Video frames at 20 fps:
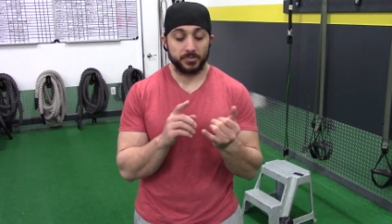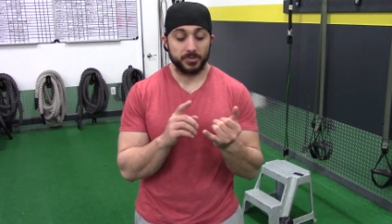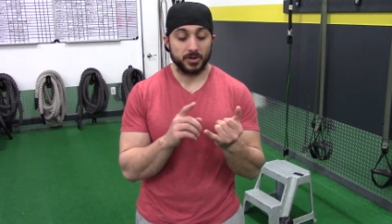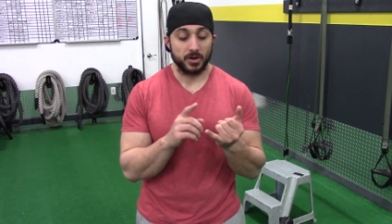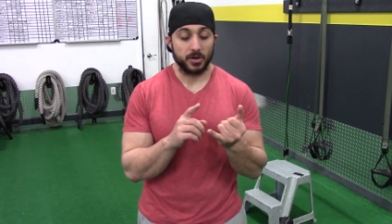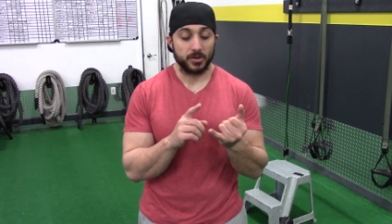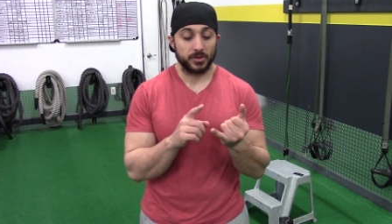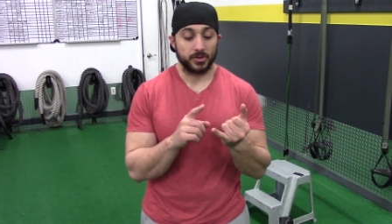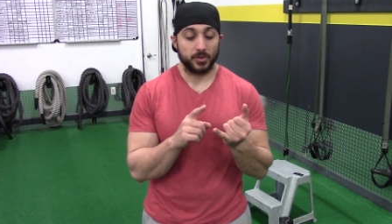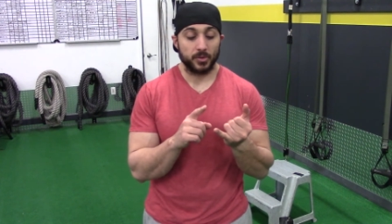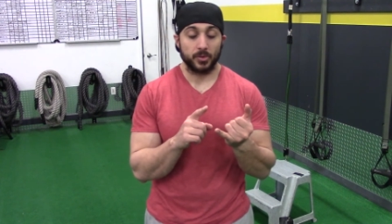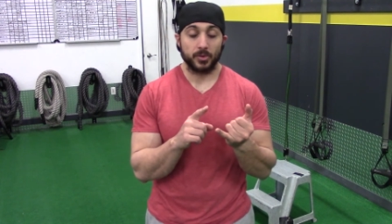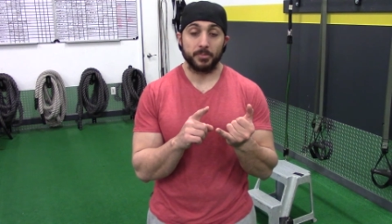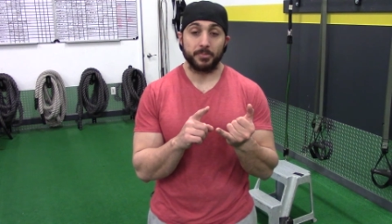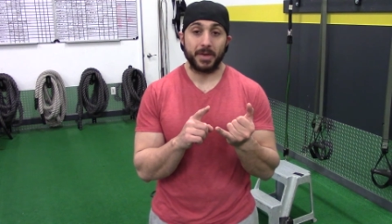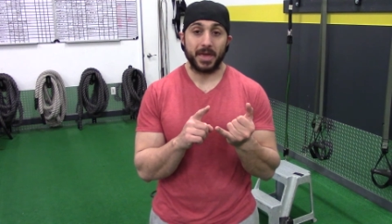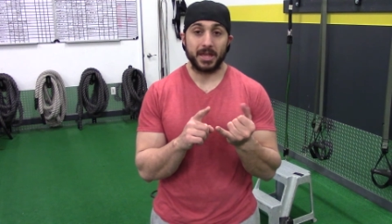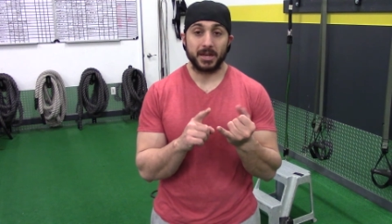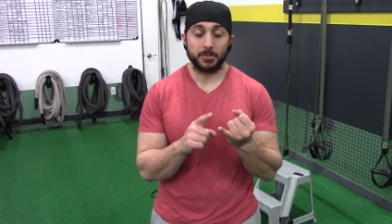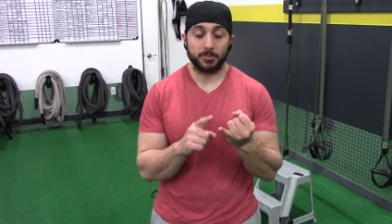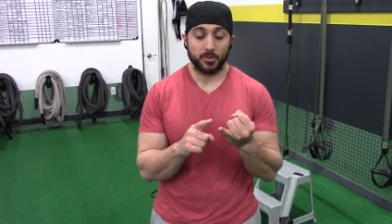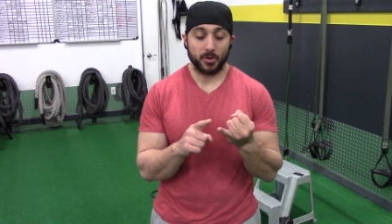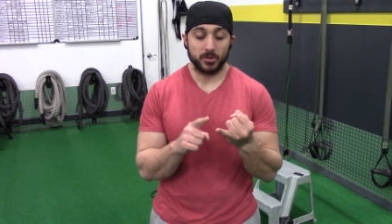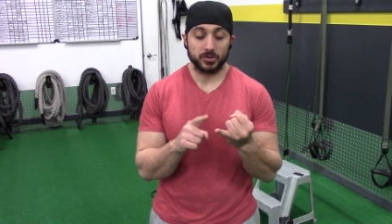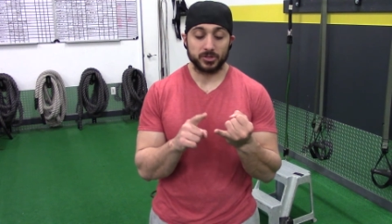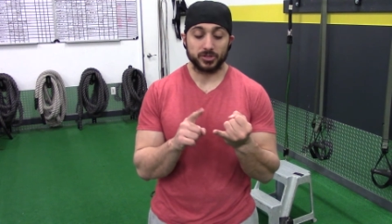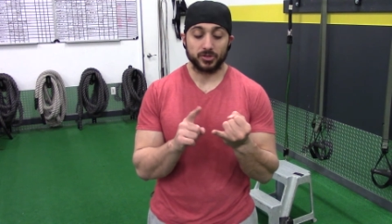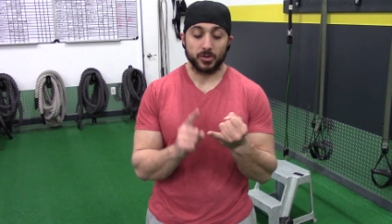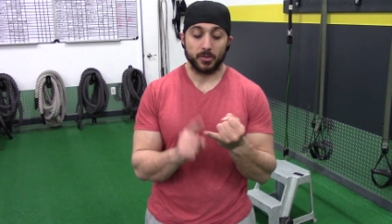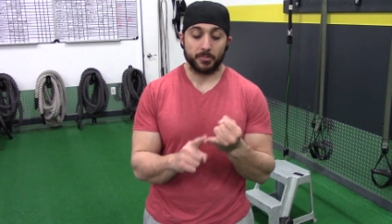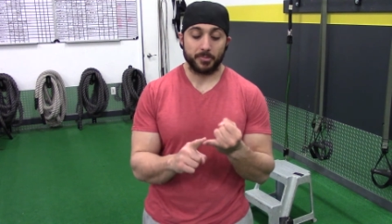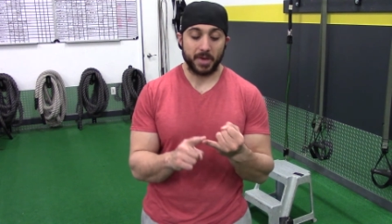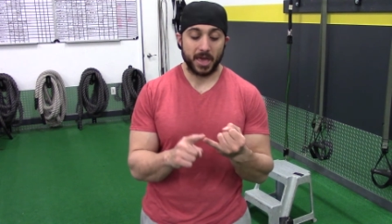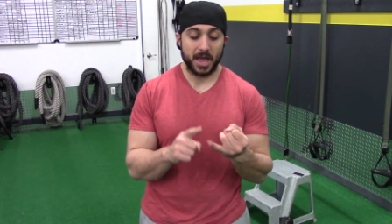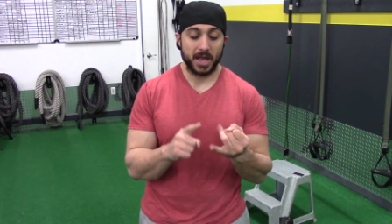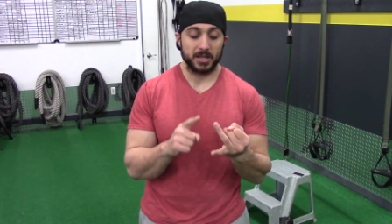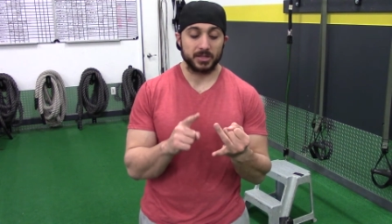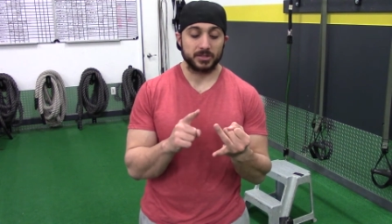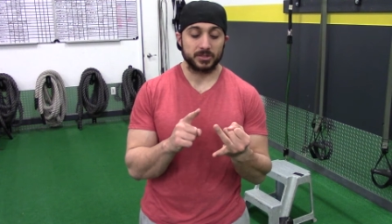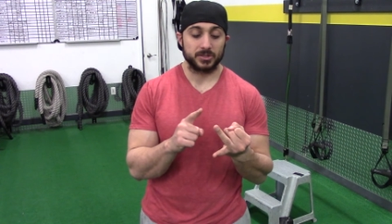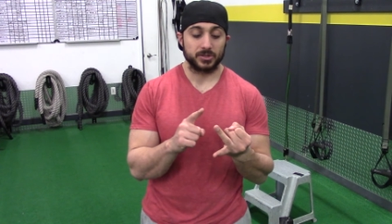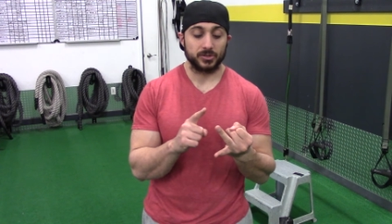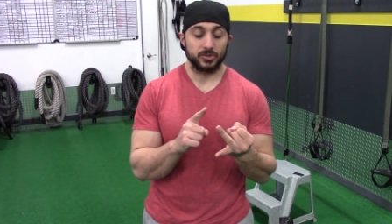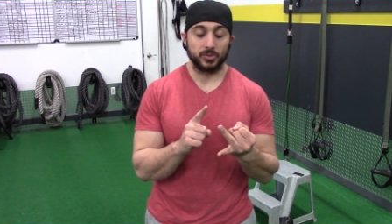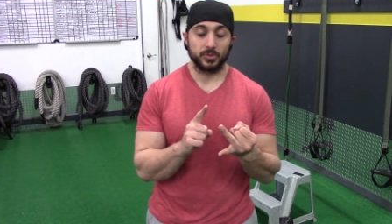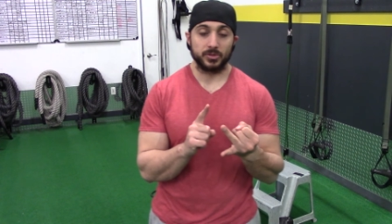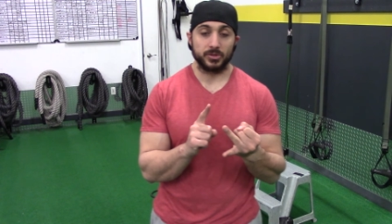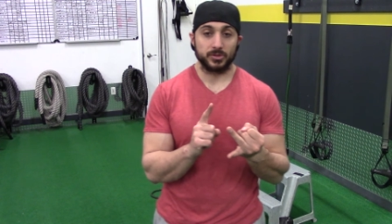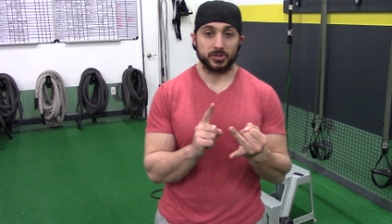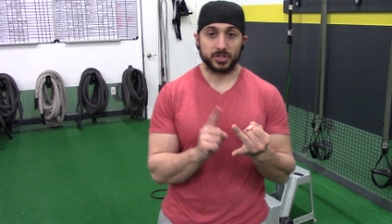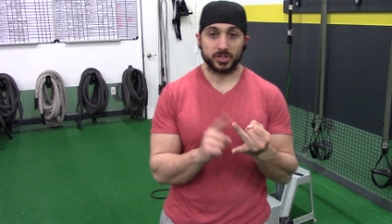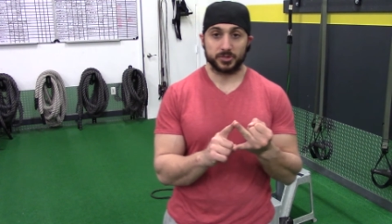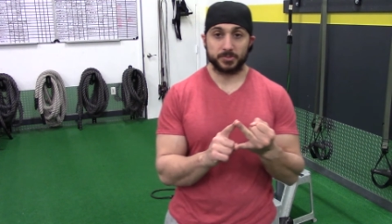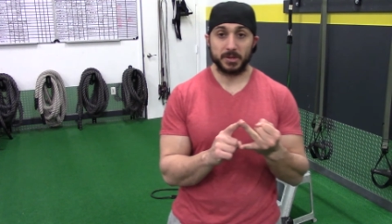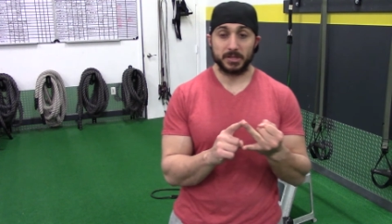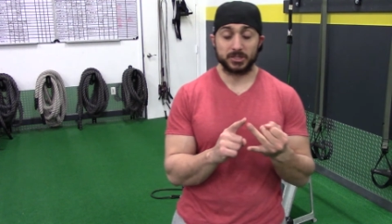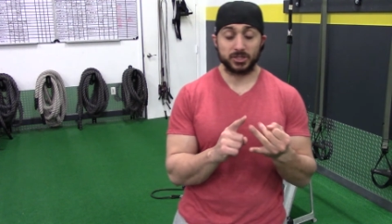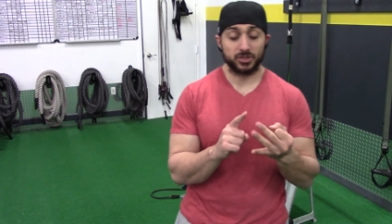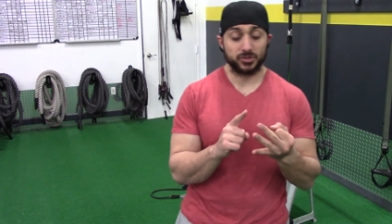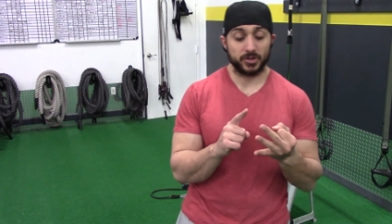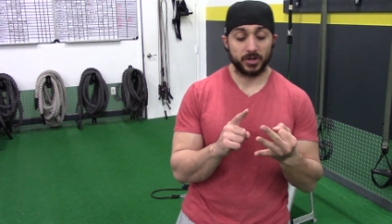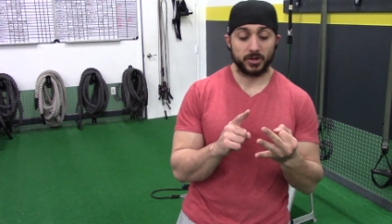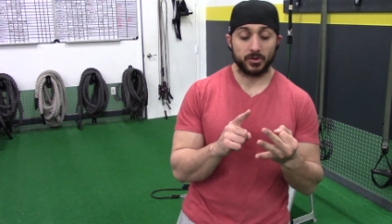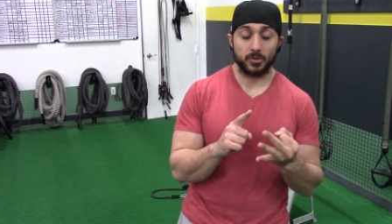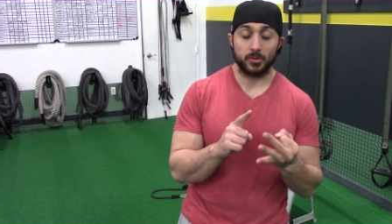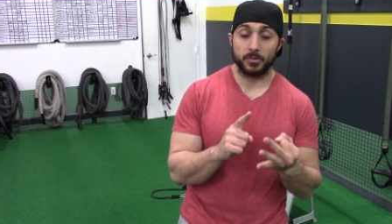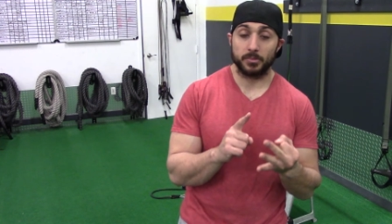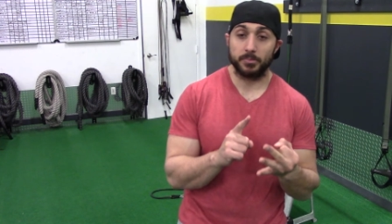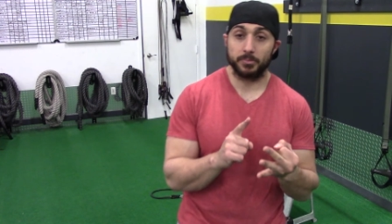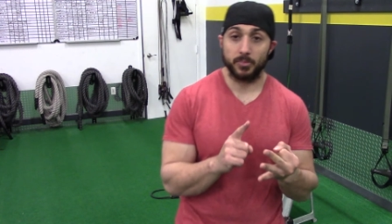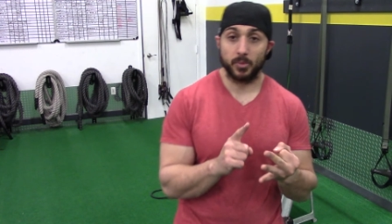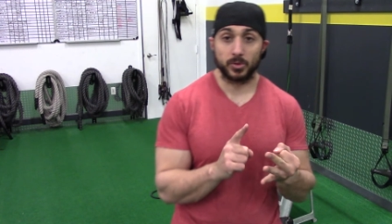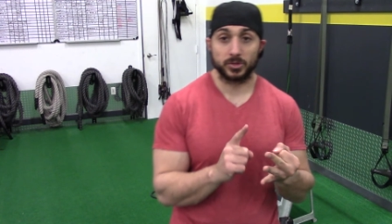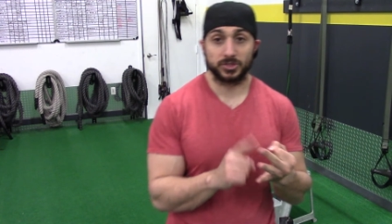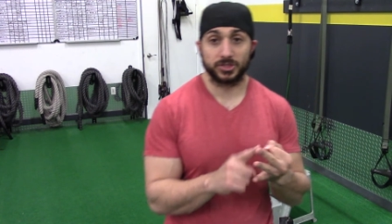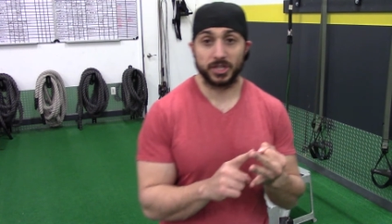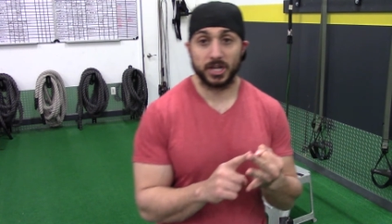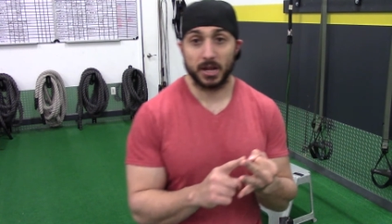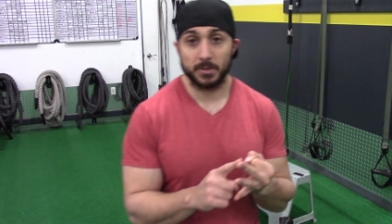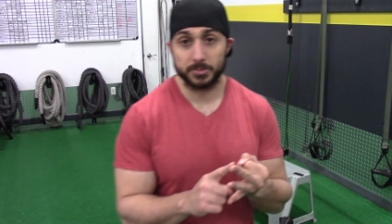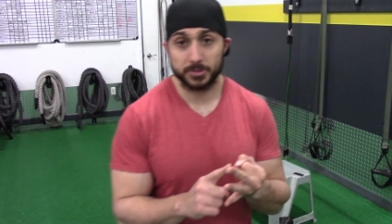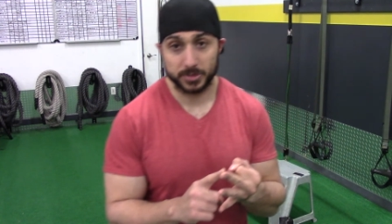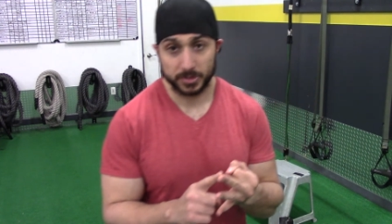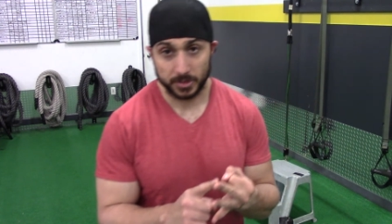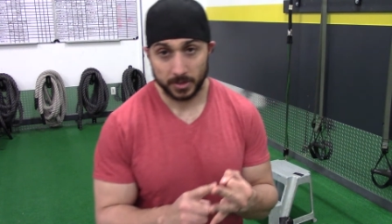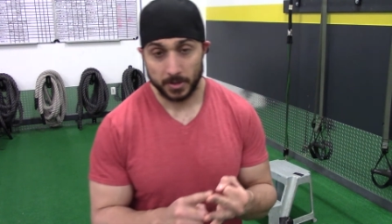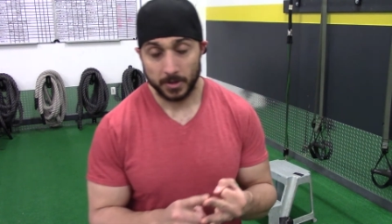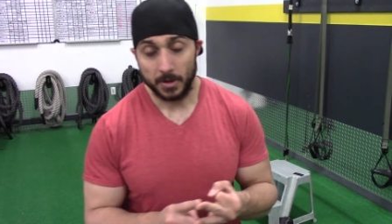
or a band approach, you're doing bands, you're doing your suspension trainer or chin-ups.